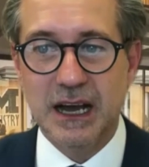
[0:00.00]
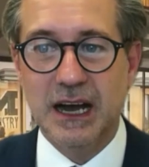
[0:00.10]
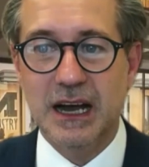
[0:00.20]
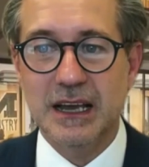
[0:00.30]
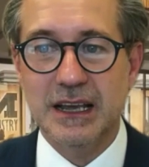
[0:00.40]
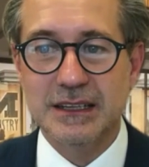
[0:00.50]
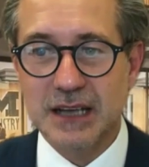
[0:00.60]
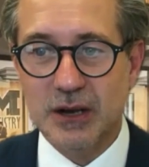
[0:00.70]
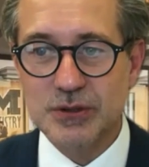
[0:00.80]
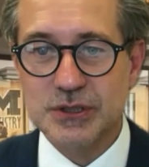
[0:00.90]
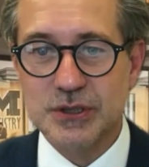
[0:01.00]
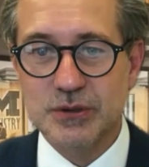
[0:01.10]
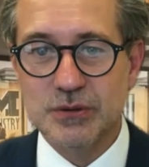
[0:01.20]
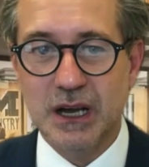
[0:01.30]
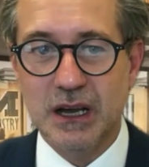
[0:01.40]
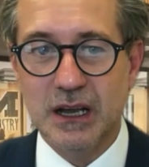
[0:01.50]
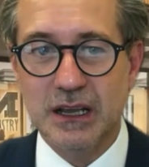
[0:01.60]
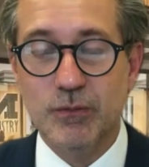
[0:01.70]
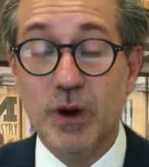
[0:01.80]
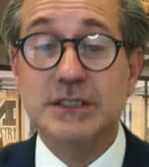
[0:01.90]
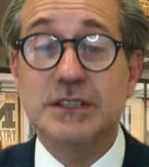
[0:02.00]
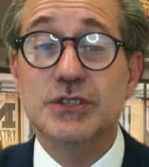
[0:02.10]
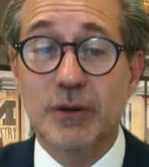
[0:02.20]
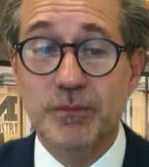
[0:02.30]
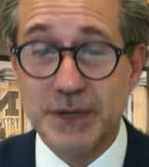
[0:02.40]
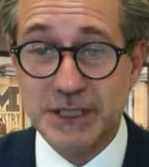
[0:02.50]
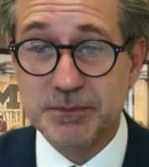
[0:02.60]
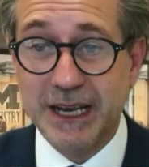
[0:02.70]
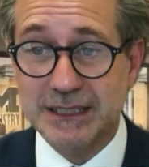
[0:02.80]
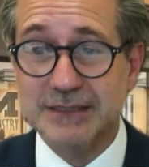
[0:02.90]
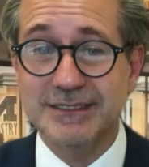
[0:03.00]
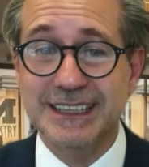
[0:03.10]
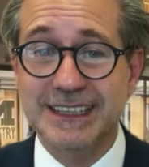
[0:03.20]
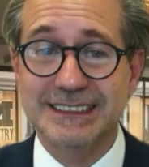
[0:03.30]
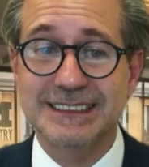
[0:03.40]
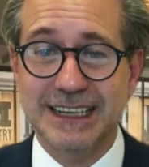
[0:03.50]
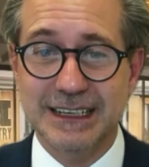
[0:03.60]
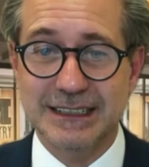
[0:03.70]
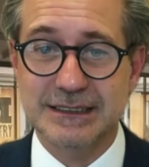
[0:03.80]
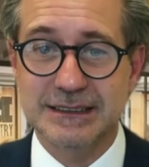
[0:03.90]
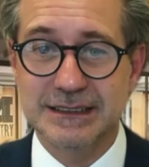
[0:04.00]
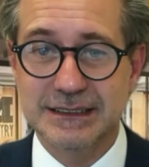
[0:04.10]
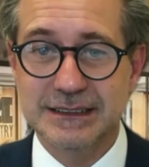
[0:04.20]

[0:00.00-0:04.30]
uh, it's also, uh, what is your perspective in that sense?